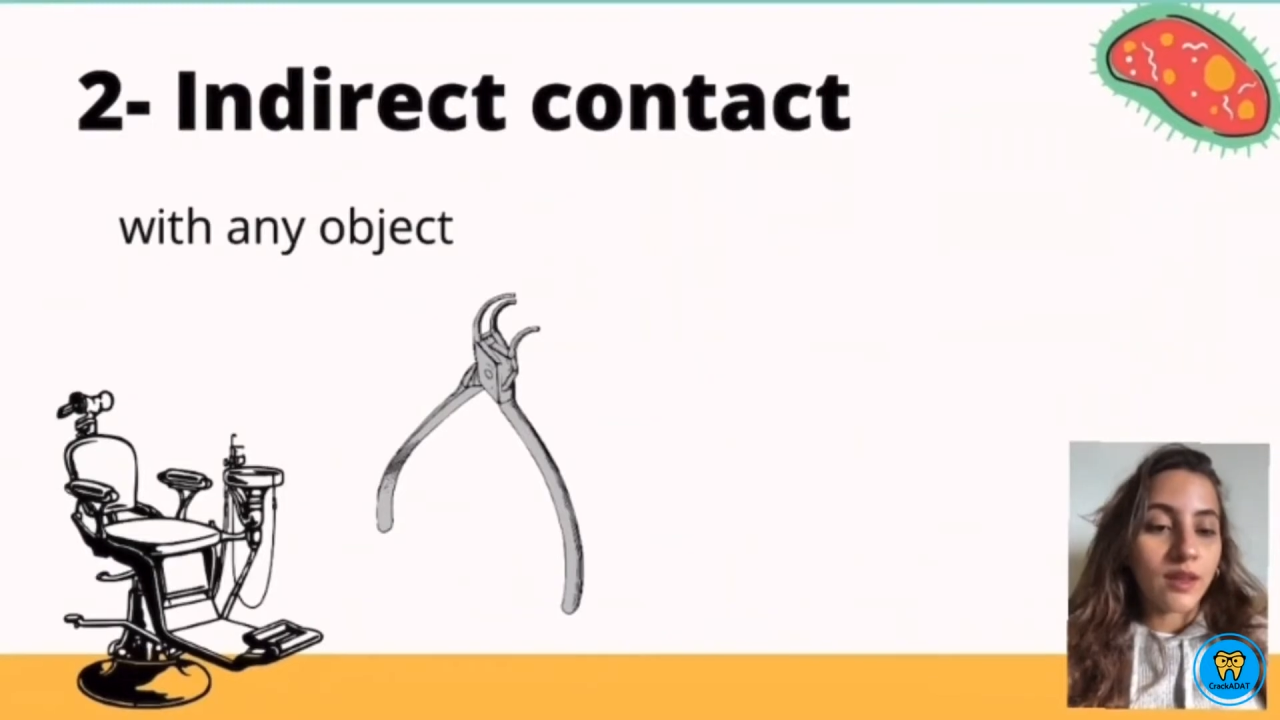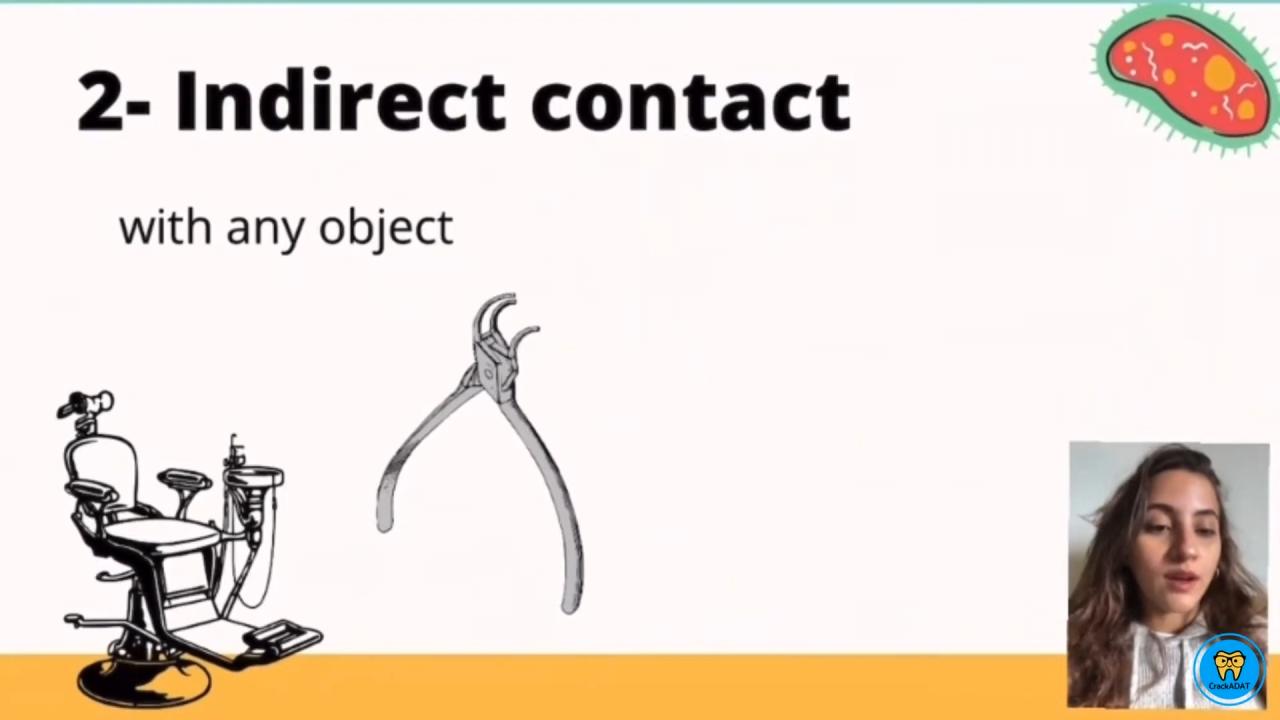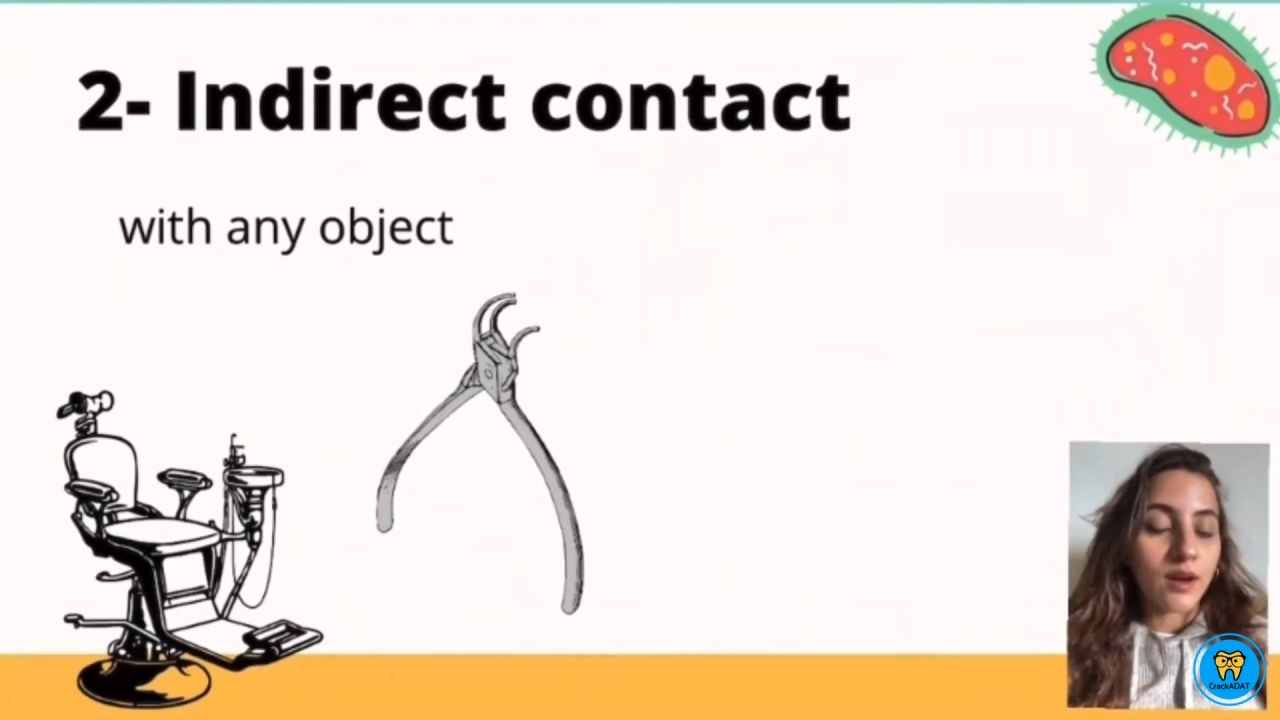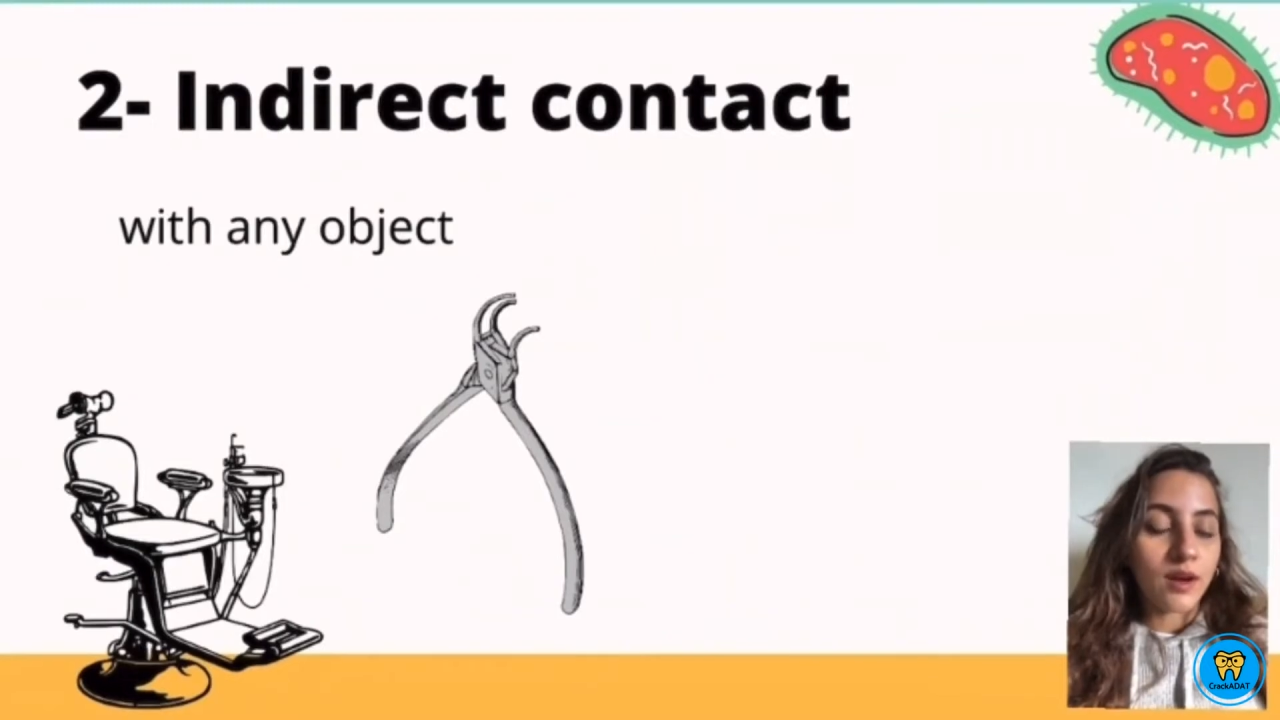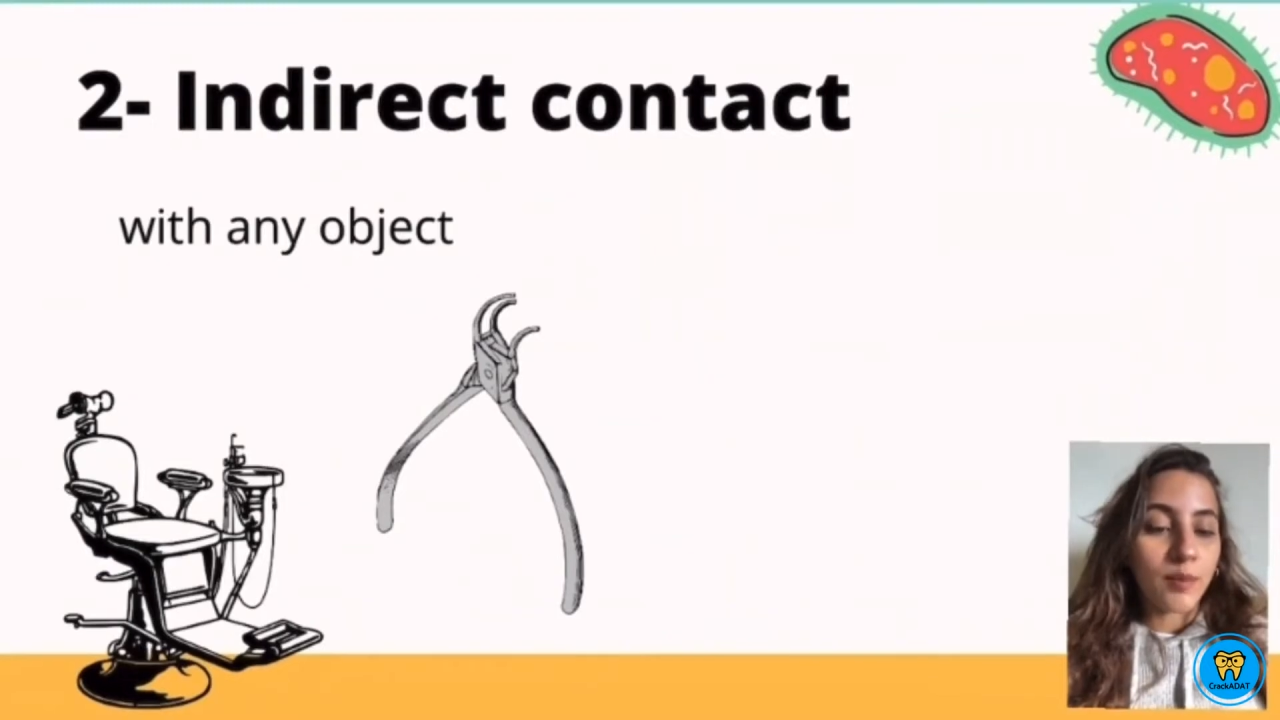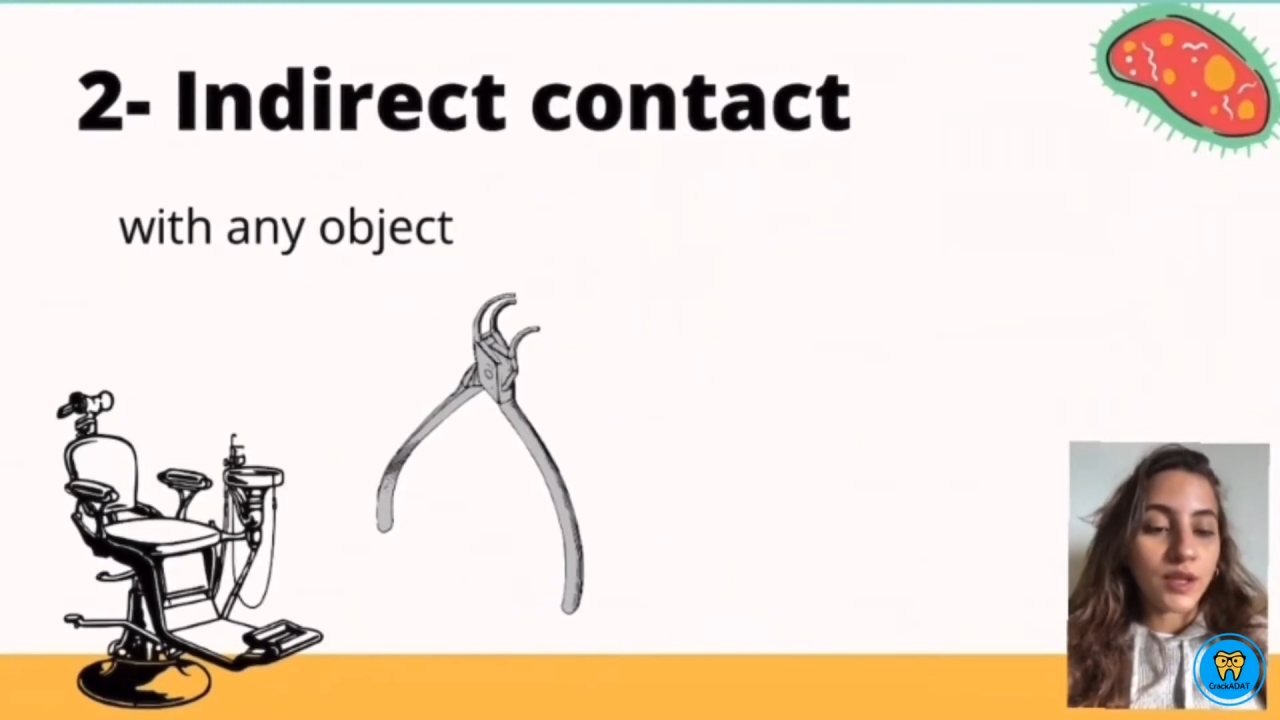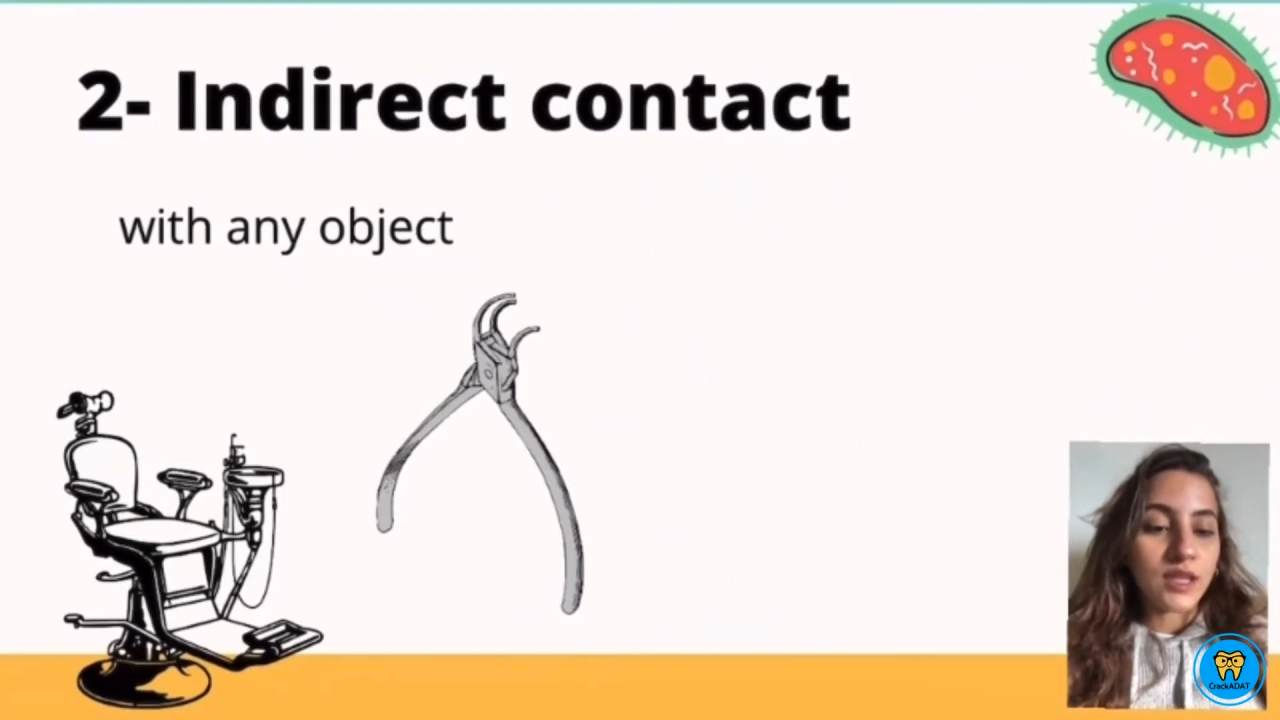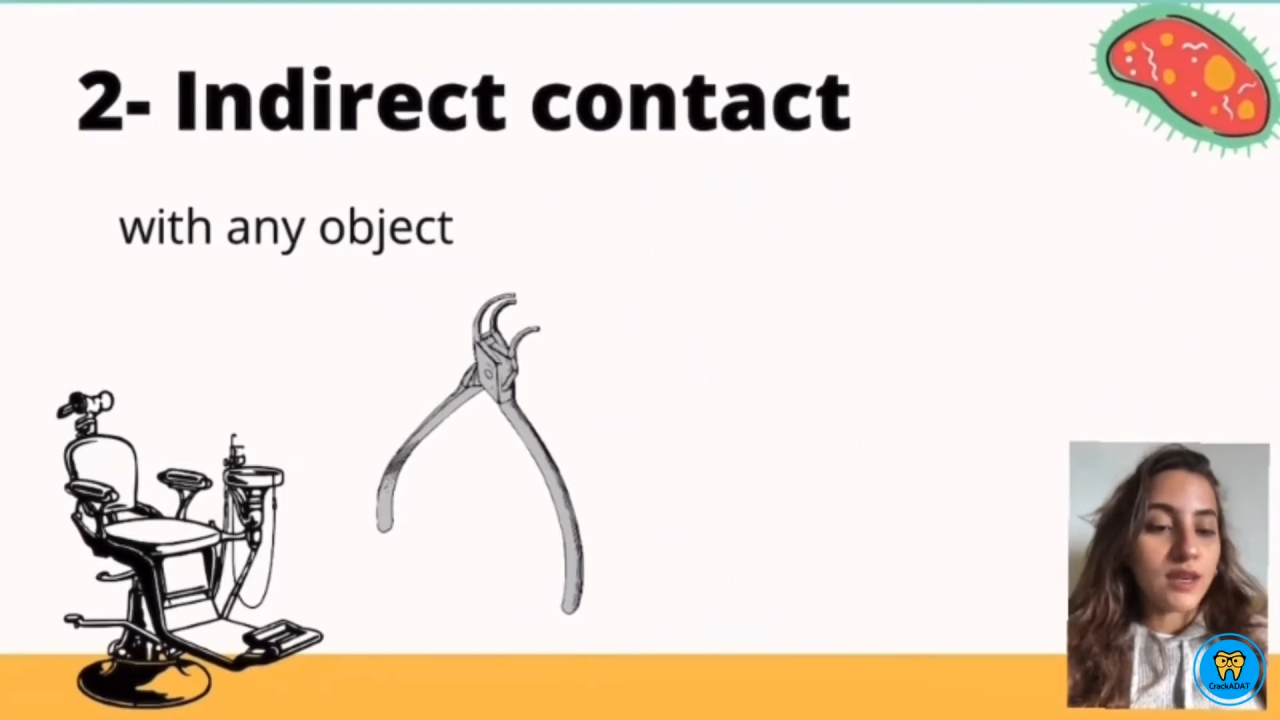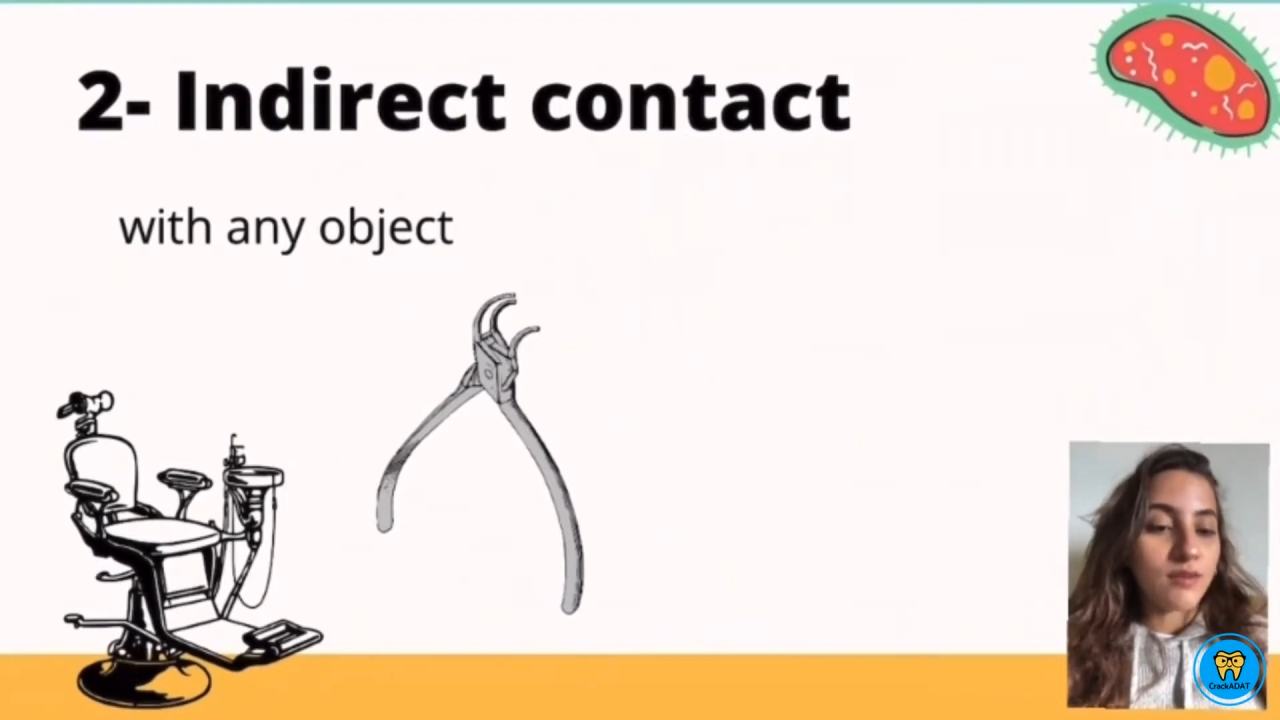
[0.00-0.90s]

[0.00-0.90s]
bodily